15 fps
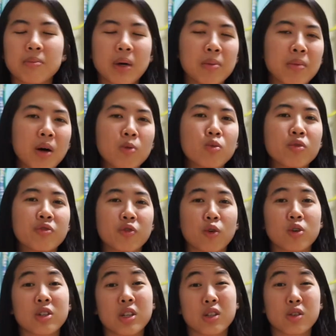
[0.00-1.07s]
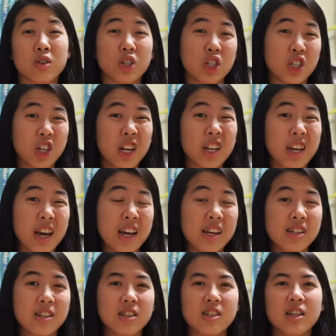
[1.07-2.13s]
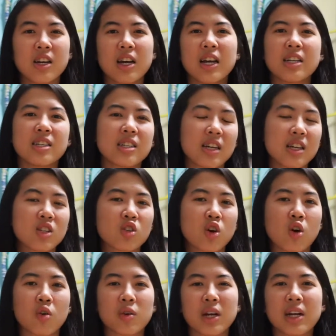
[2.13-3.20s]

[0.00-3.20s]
my mom would force us to shake hands and say sorry